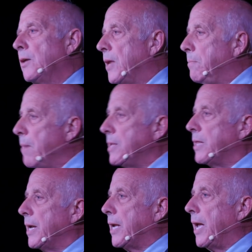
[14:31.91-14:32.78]
They made
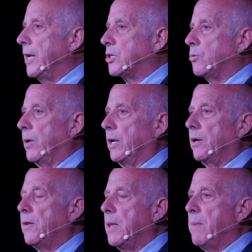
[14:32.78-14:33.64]
their case to
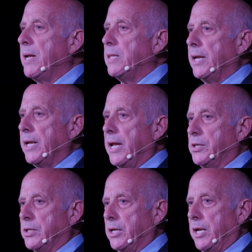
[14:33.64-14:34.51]
England. They made their
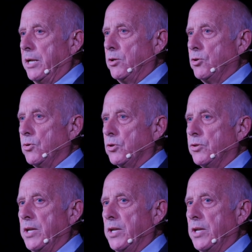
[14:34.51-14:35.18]
case to King George,